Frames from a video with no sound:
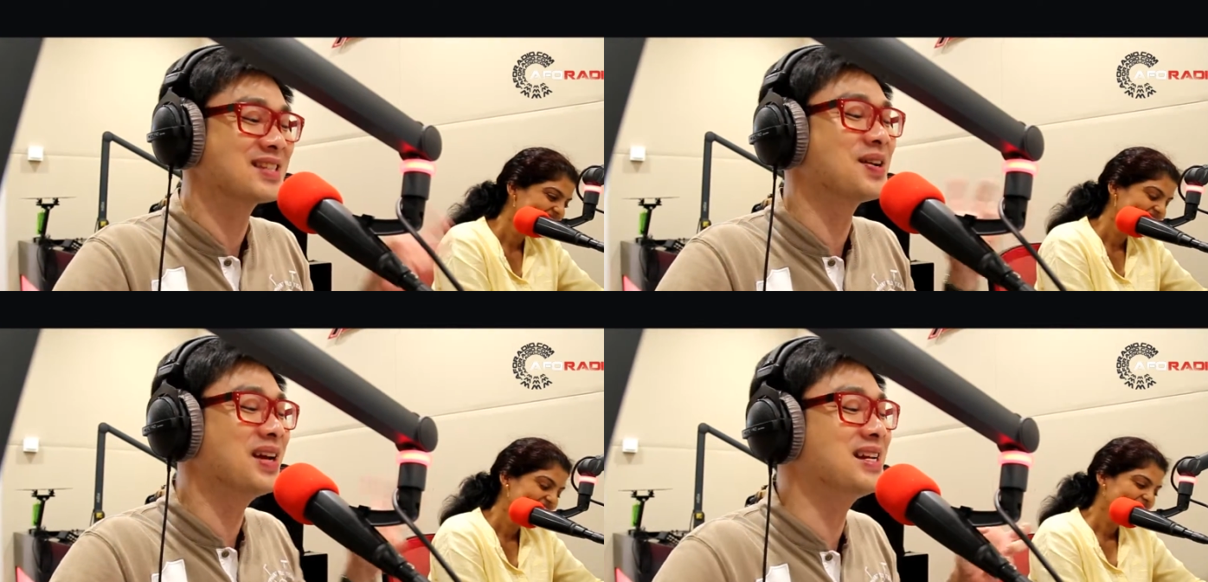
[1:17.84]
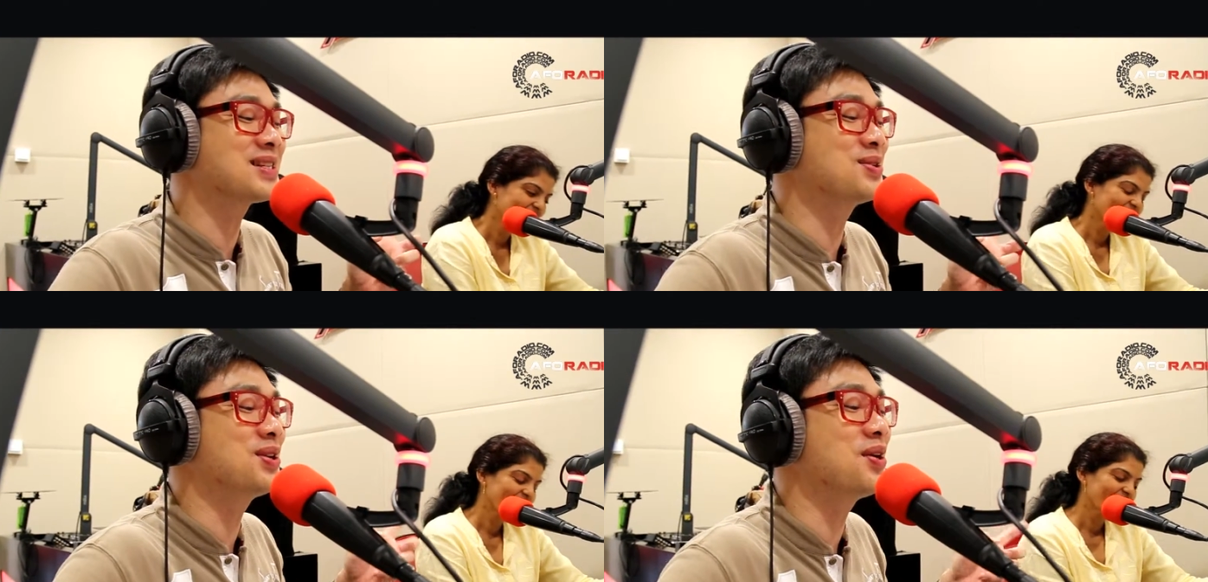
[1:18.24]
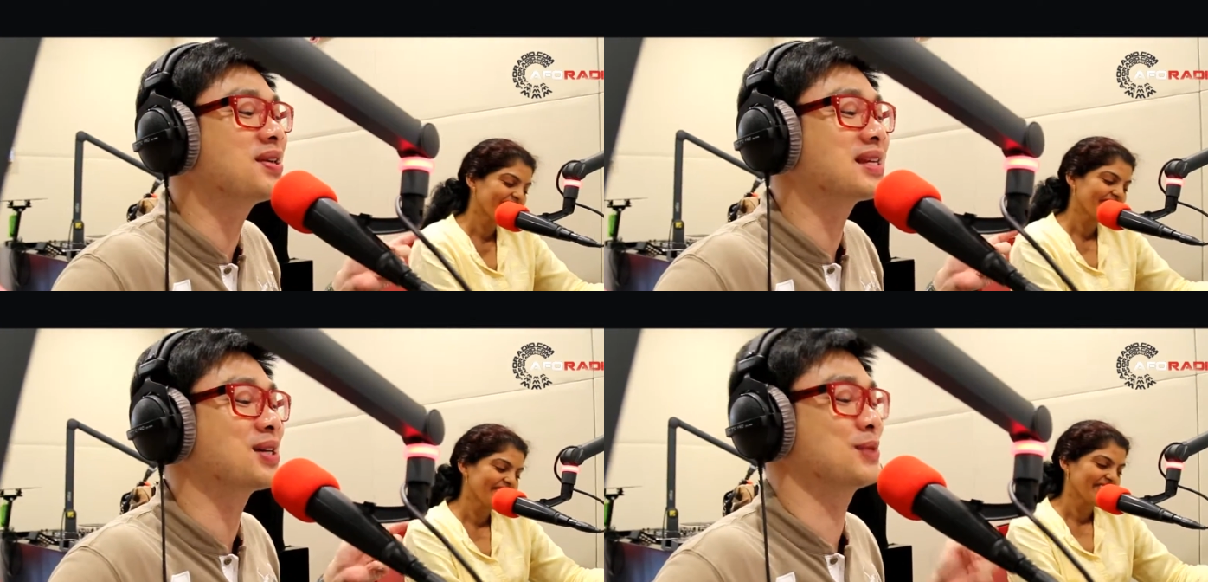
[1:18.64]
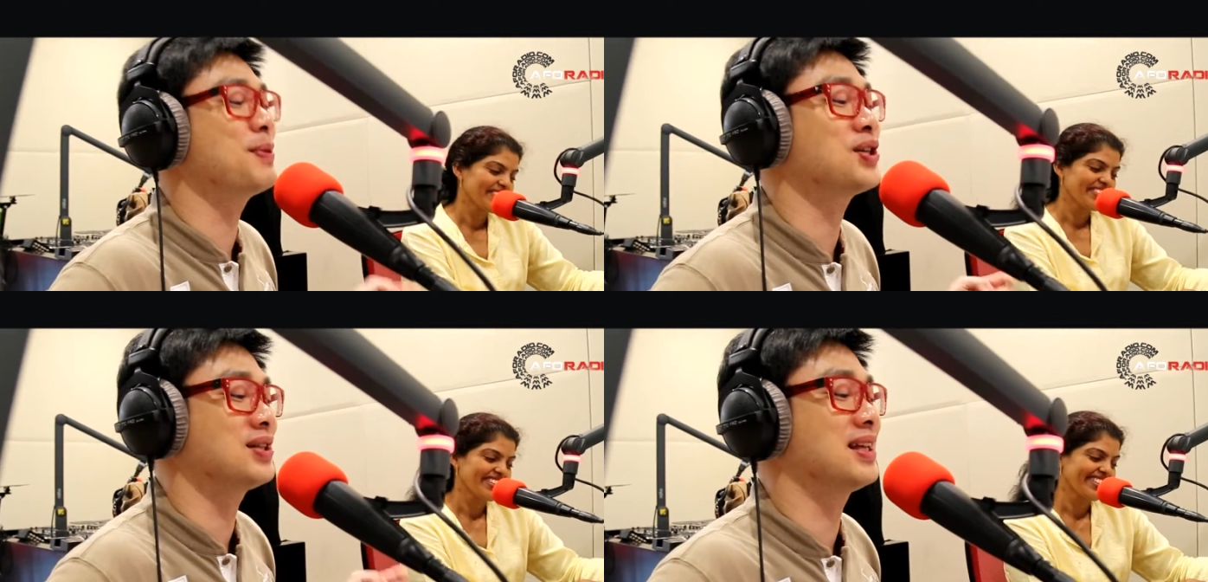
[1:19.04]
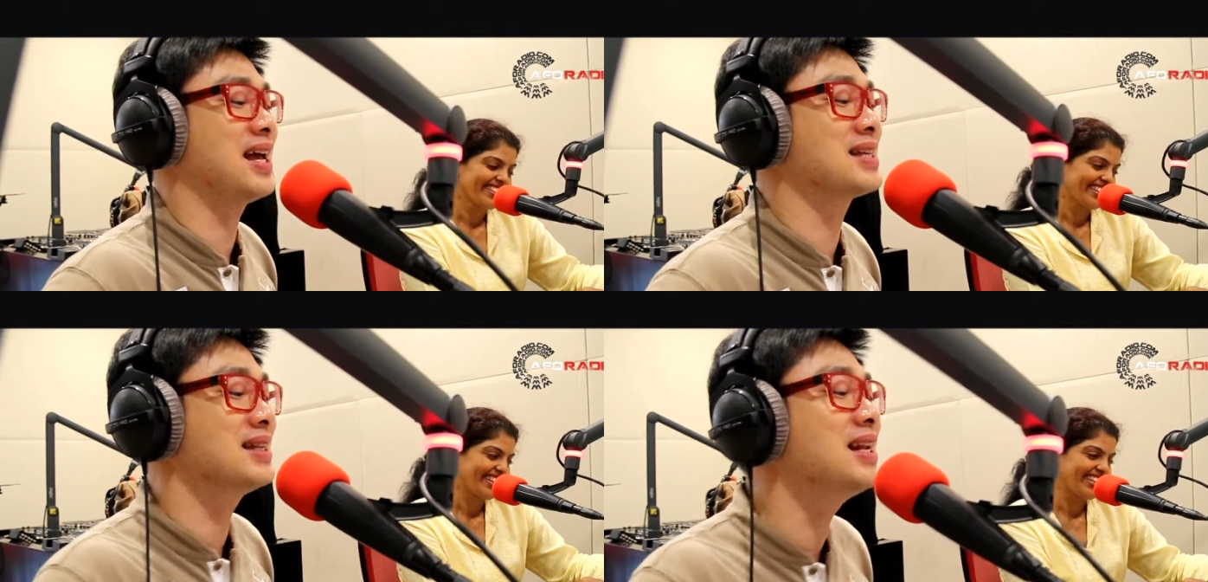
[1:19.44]
Speaker 1: so in the studio is our special
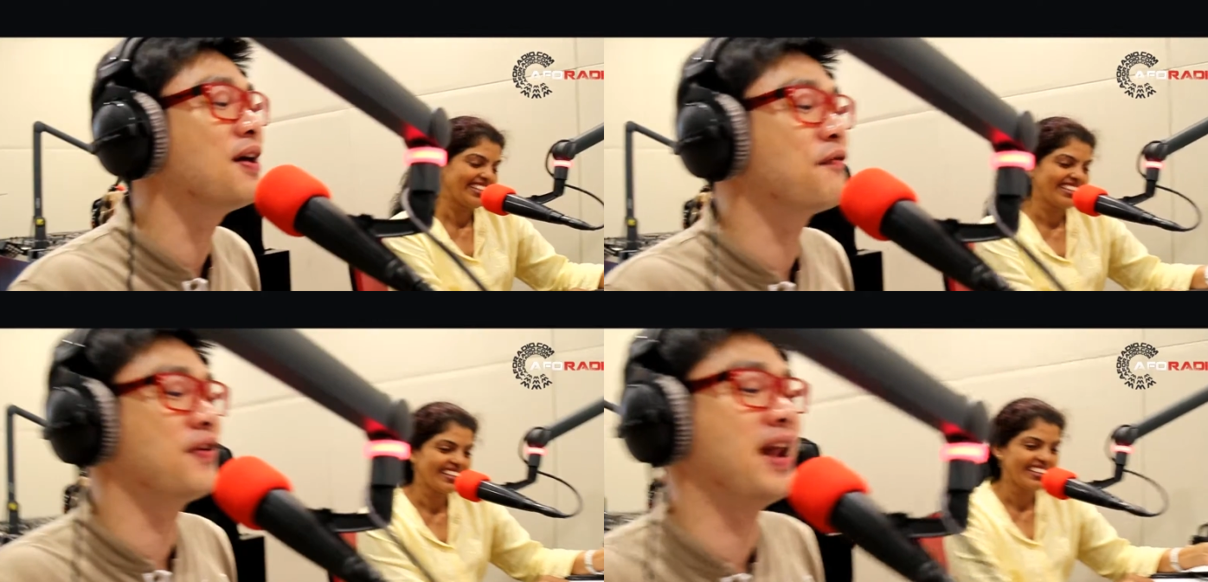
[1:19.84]
guest Linda